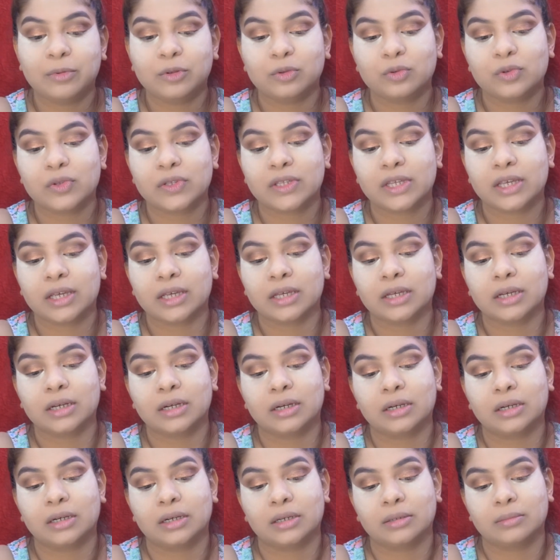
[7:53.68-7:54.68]
using
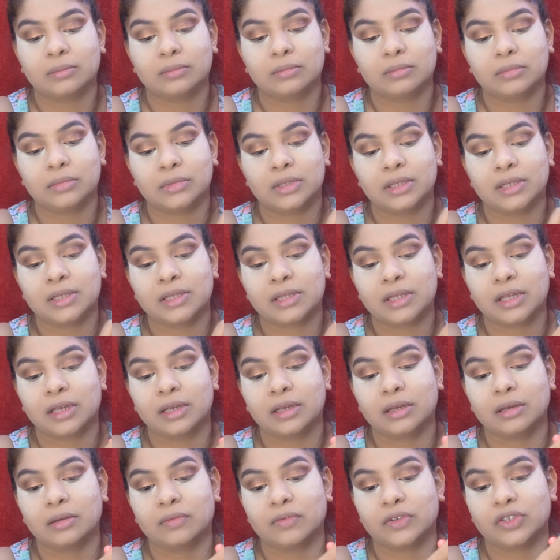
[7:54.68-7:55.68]
this
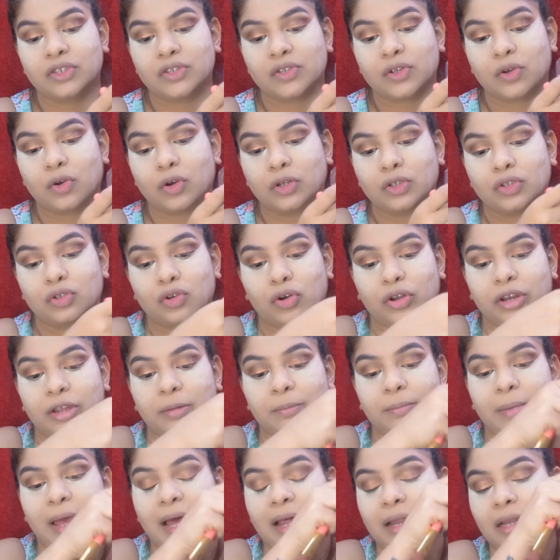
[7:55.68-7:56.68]
thing, which is a contouring
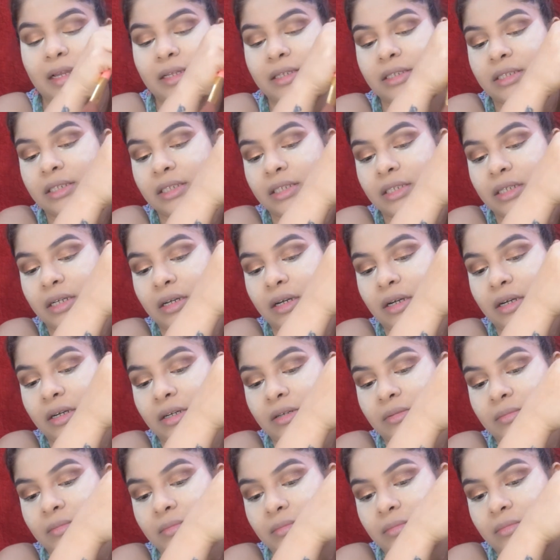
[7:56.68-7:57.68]
palette,
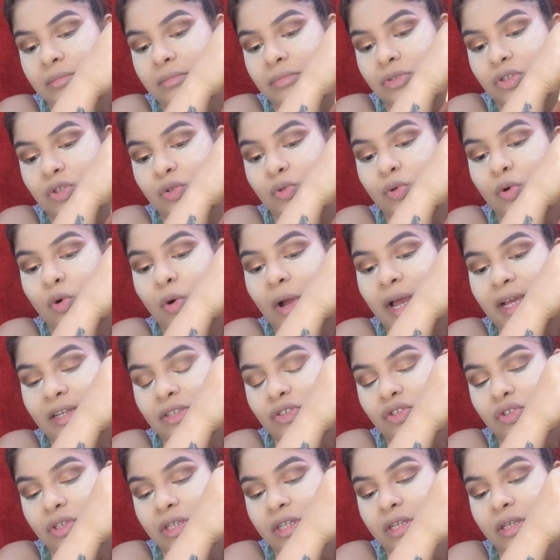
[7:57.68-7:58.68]
duo
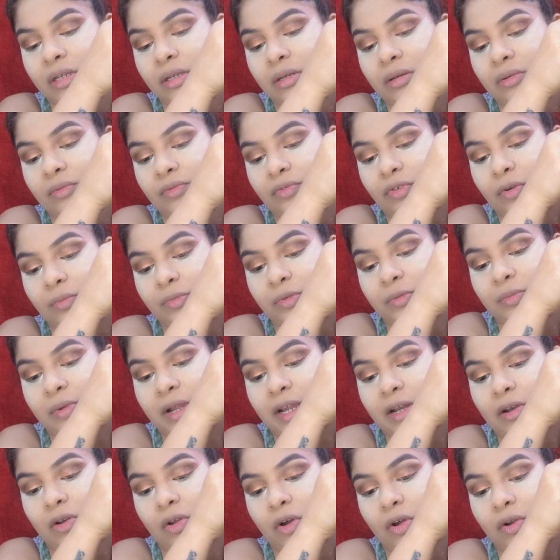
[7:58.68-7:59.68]
actually, from the
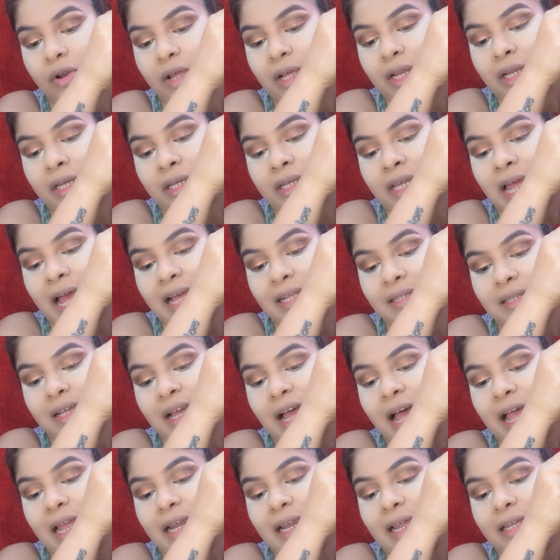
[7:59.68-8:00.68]
brand L'Oreal, and it has a
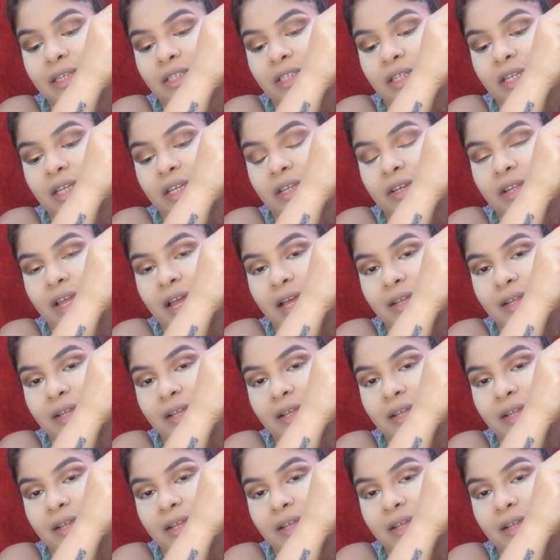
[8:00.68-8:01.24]
highlighting area